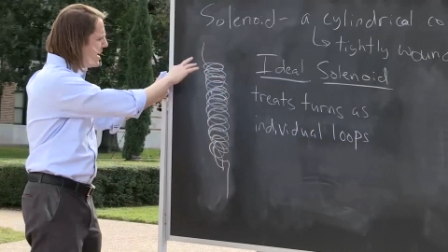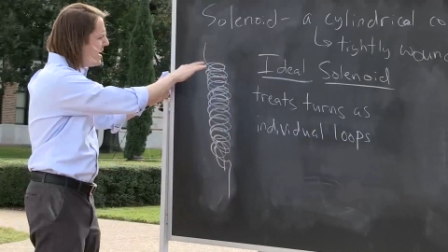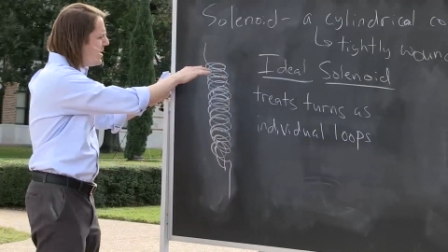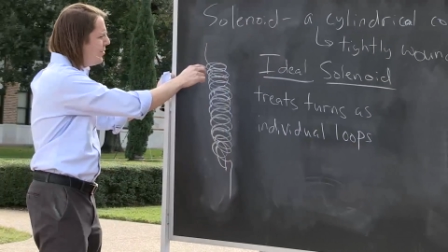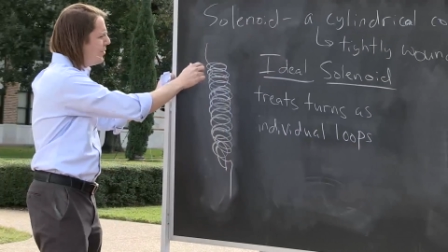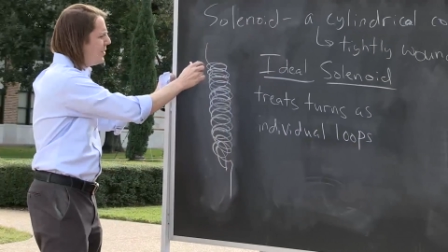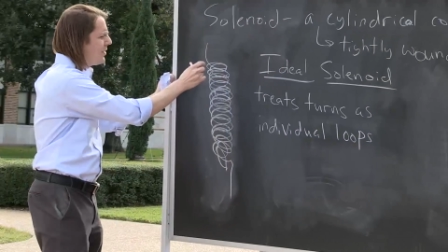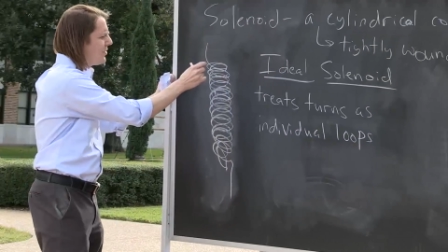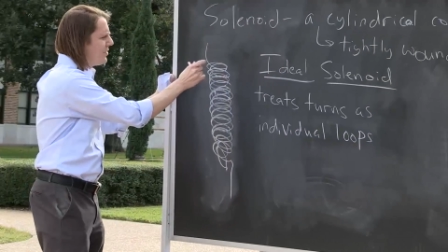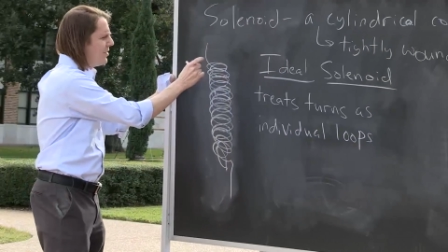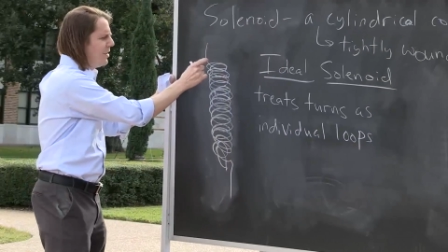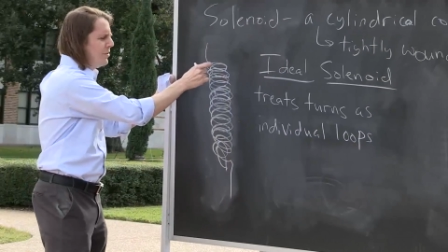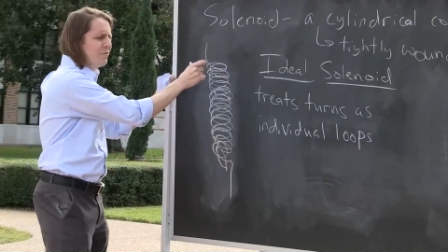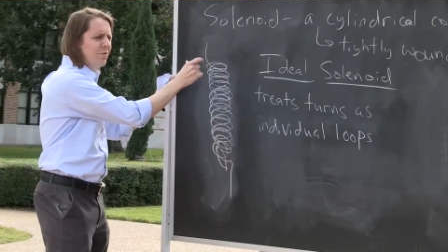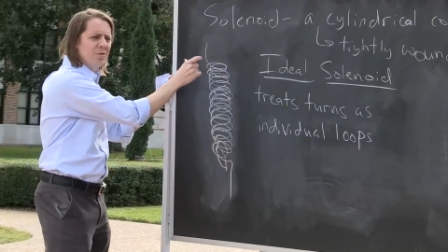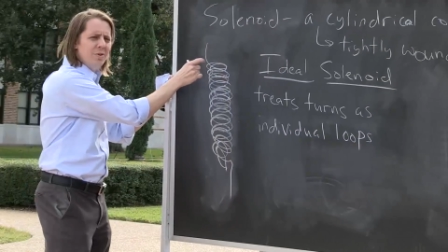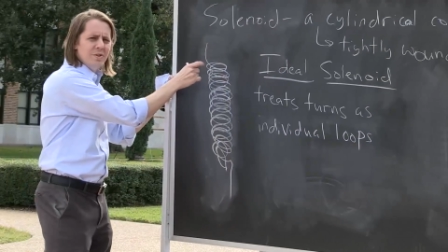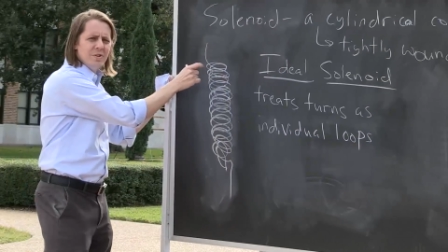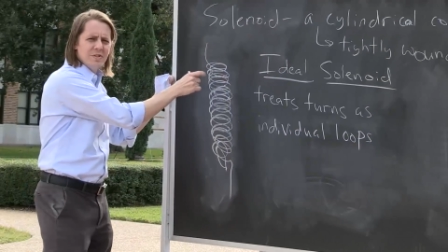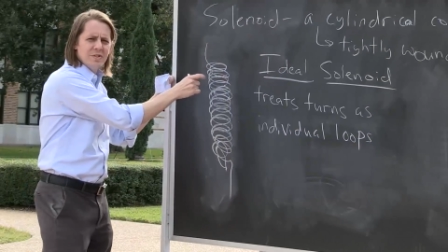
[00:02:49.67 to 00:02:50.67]
a helix, it's
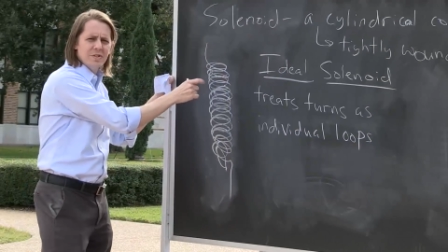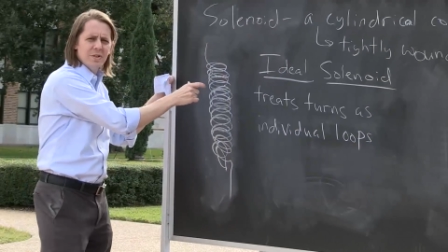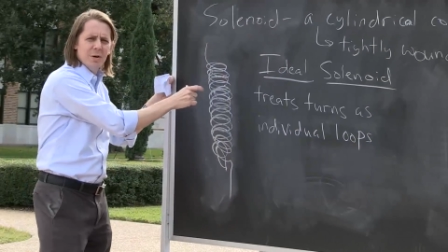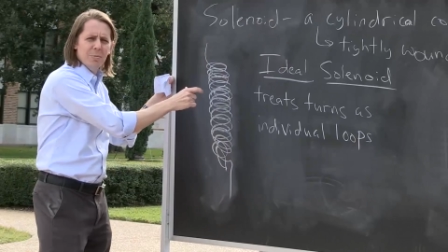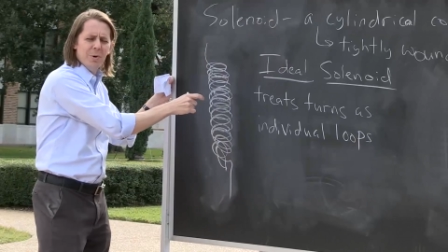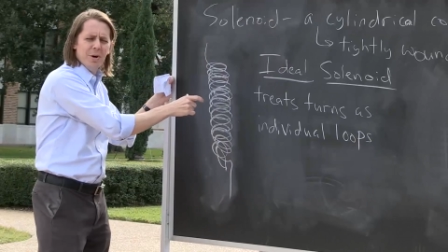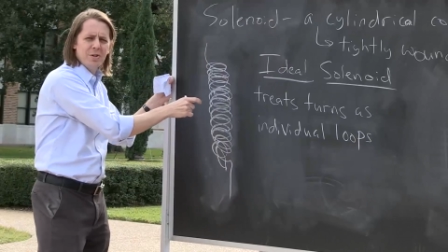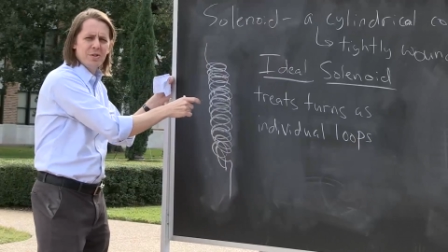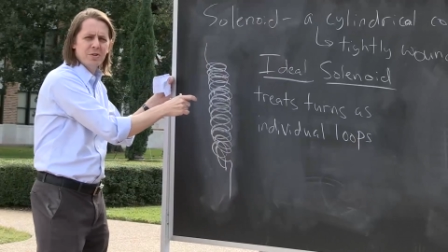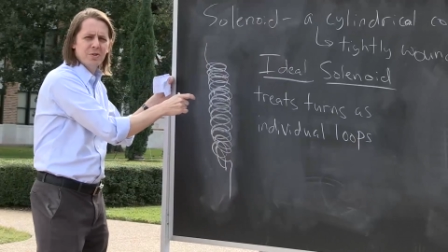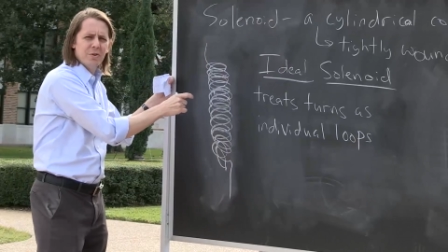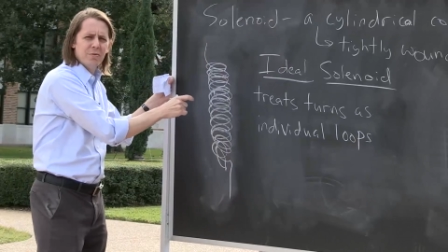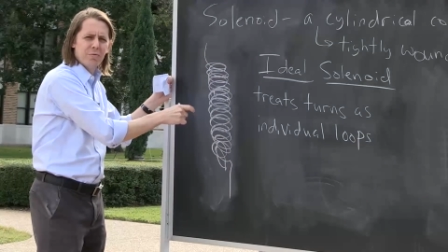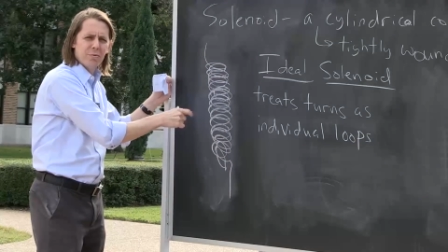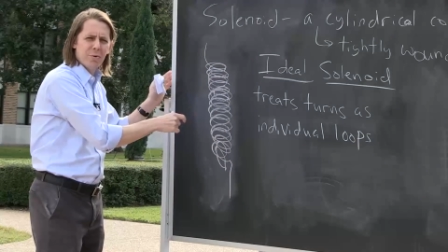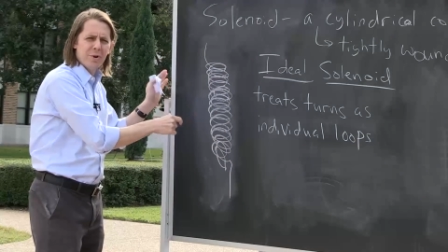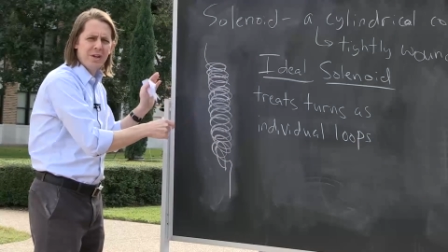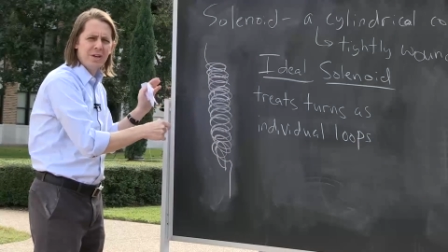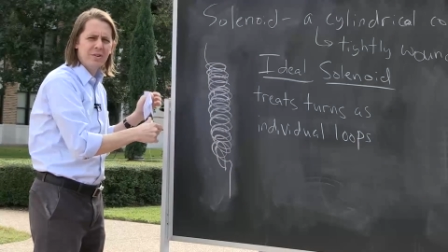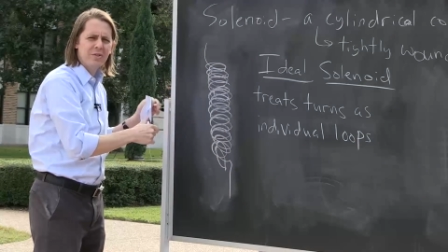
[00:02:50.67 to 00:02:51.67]
really just a bunch of
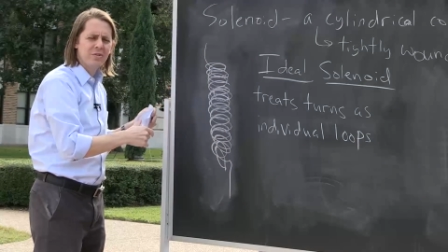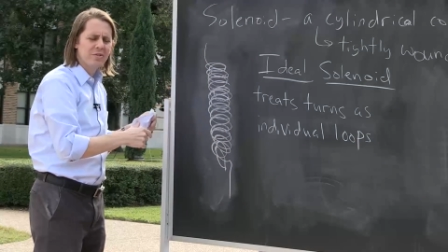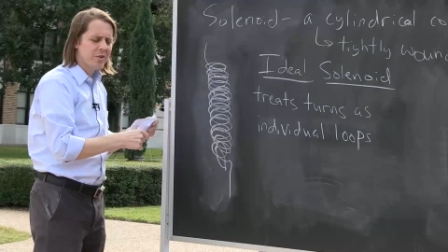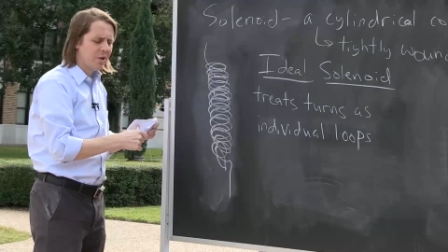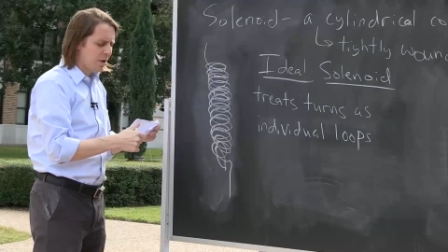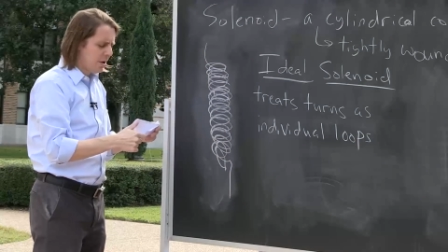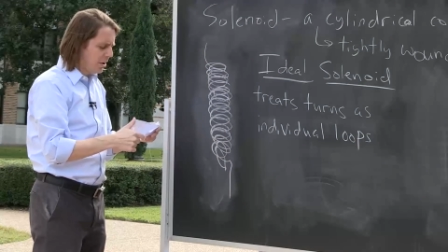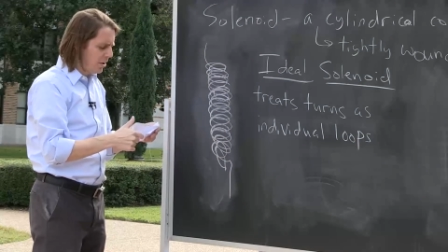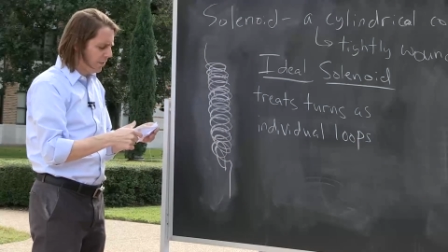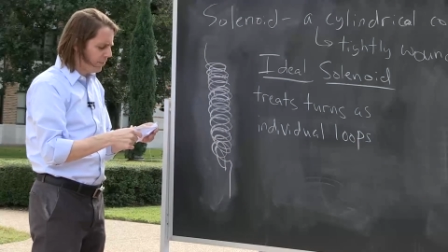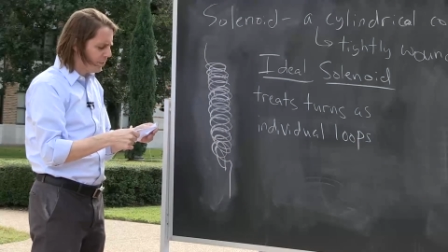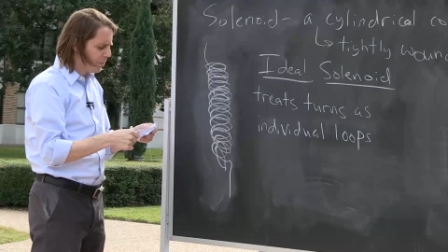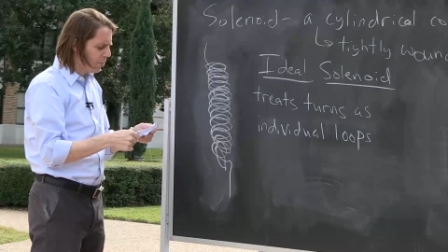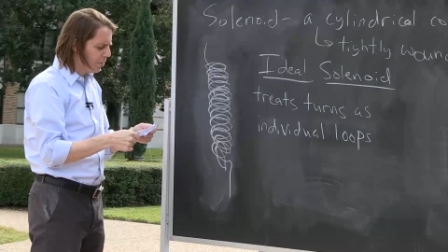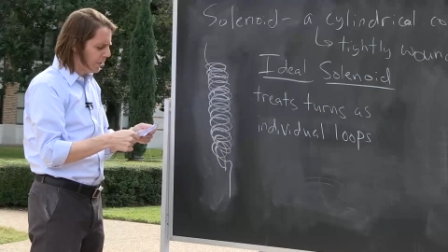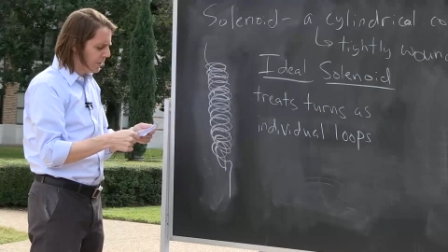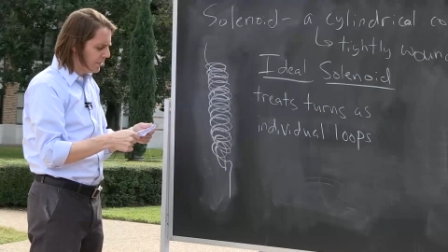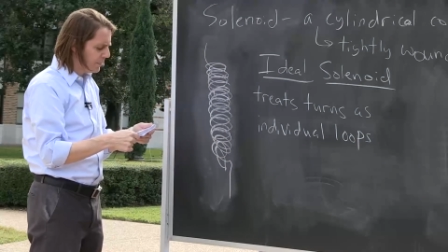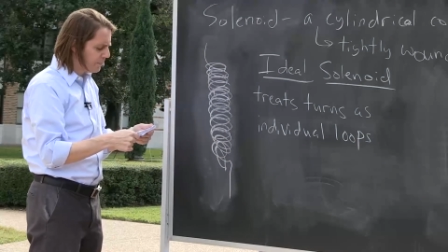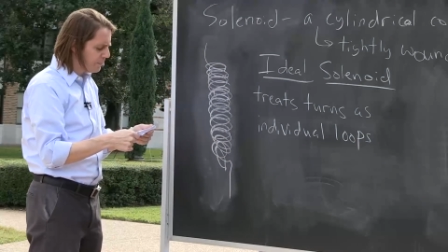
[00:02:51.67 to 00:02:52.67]
rings of
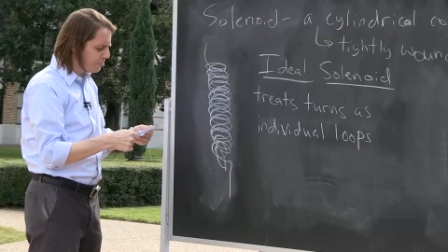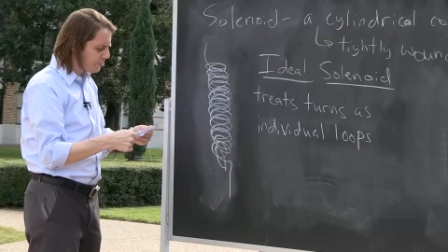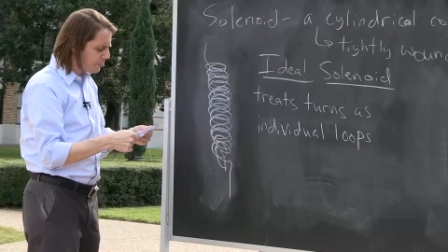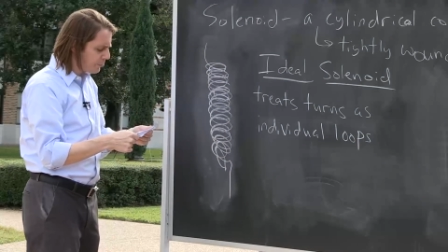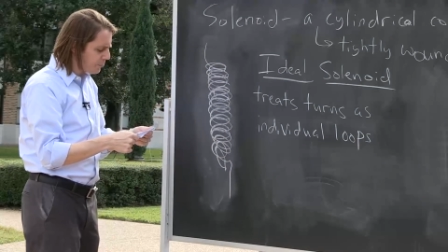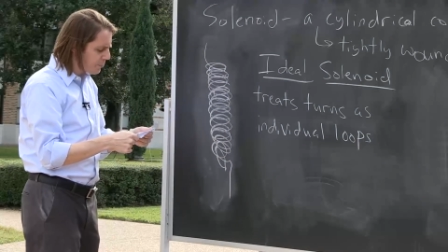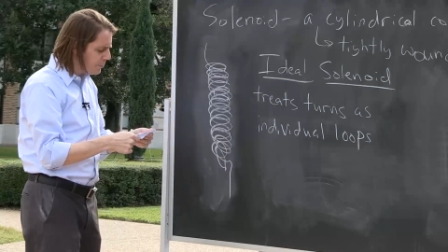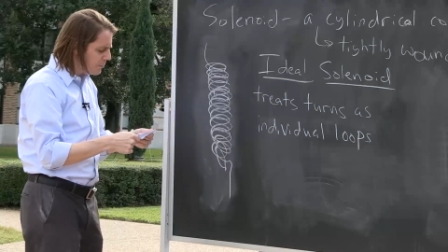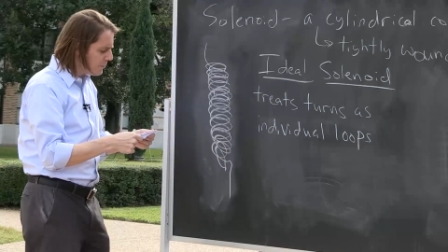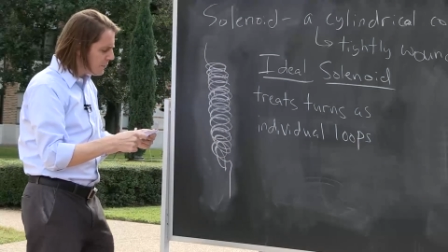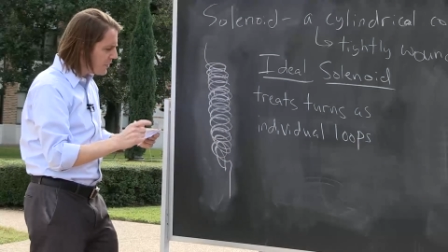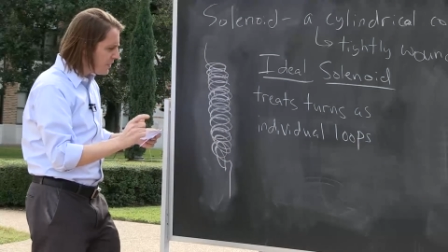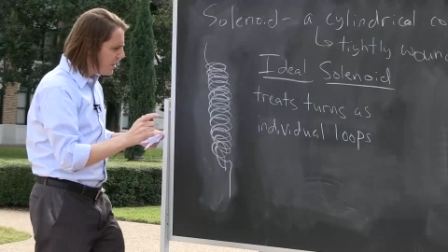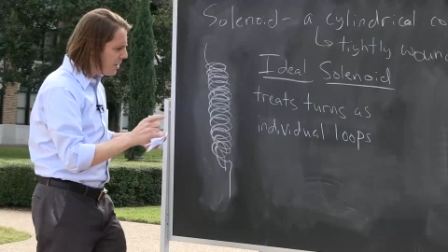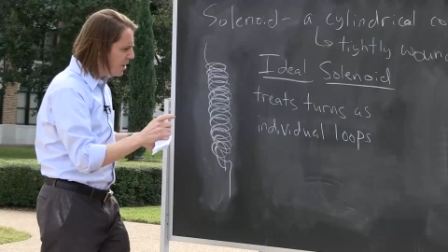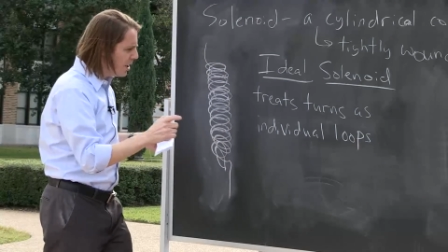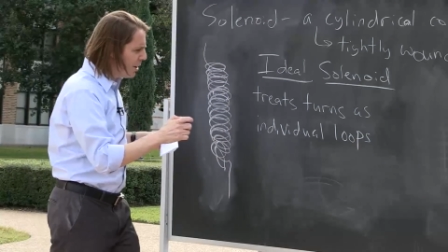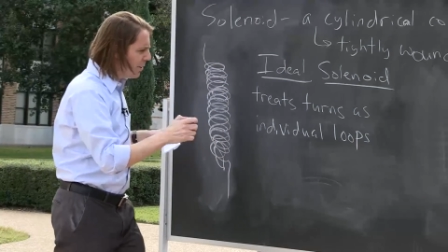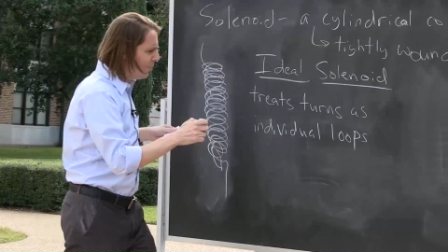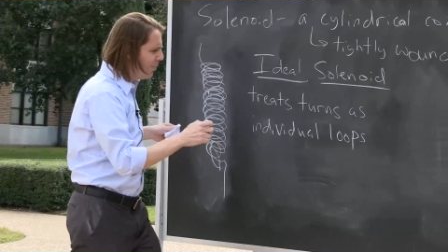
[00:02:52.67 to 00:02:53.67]
current,
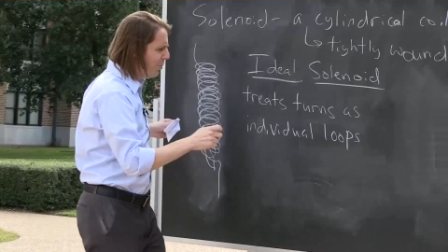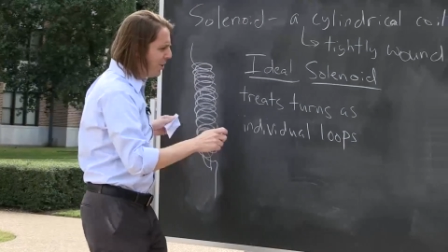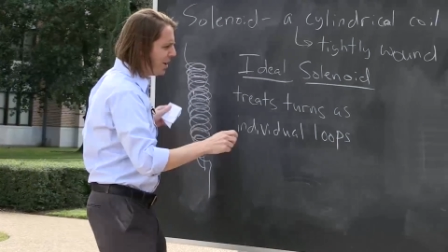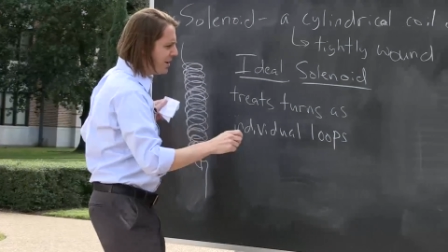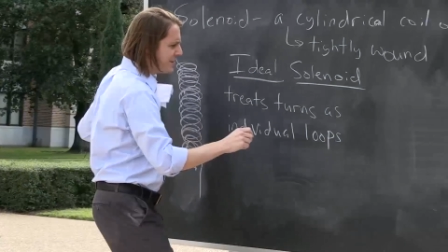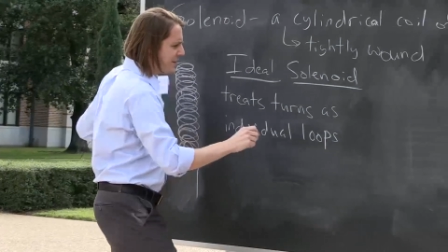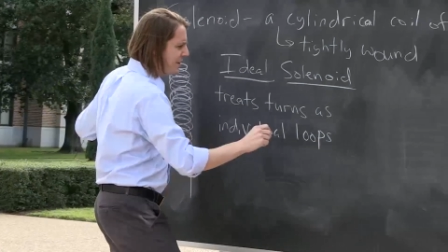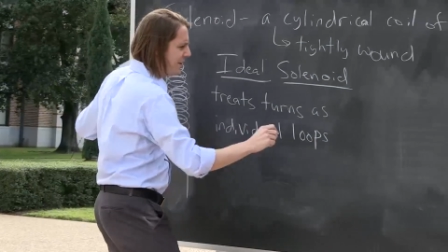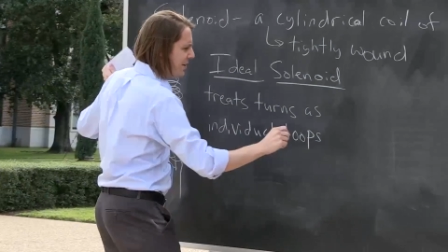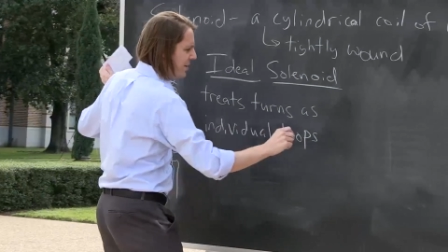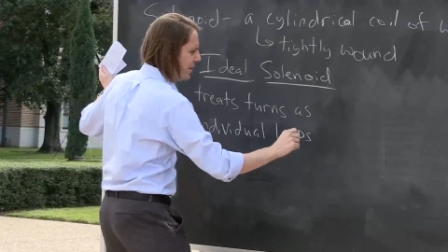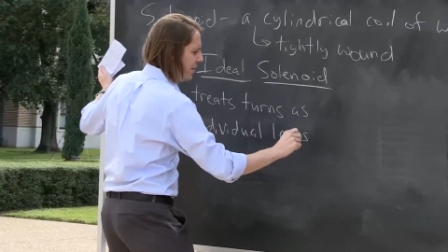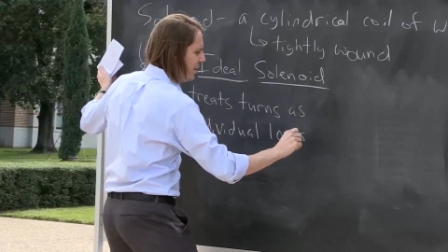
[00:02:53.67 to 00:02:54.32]
but